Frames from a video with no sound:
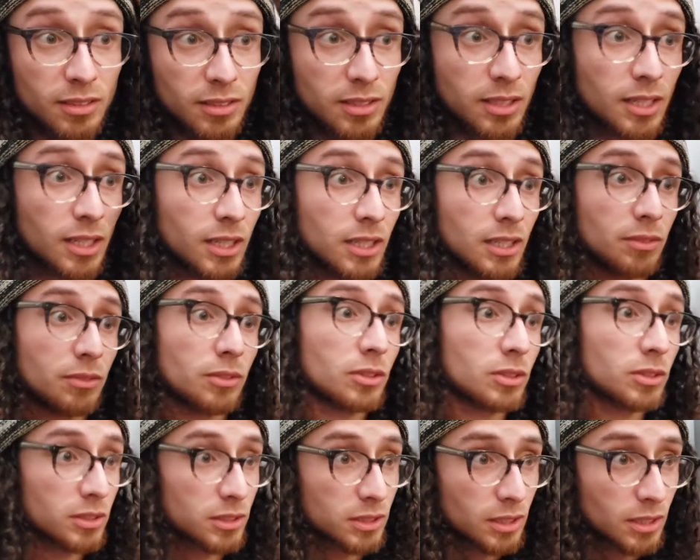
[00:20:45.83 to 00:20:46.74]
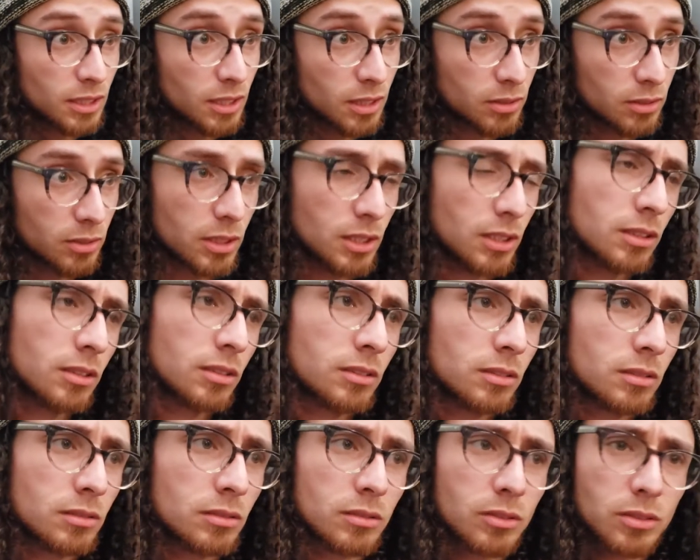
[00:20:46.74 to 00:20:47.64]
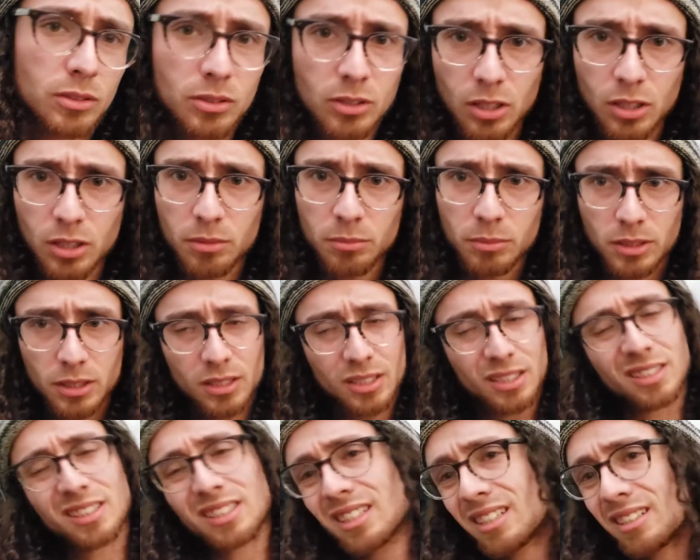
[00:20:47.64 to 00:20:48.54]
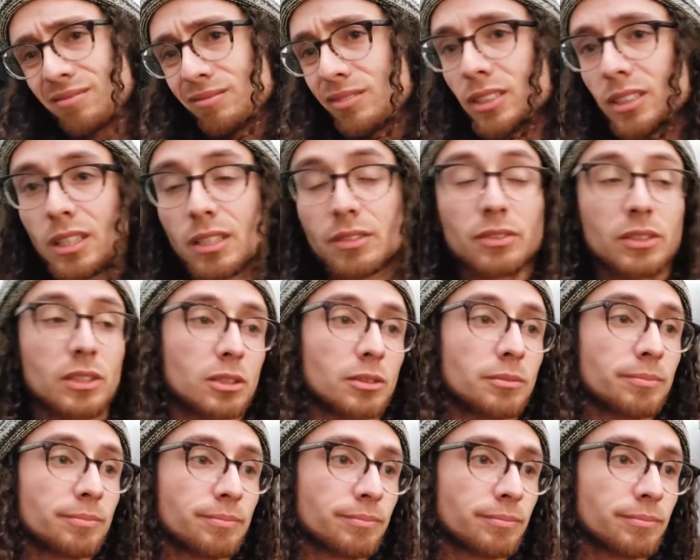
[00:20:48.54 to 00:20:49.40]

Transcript: got Evo to say, oh yeah, you talking money like that? You never know.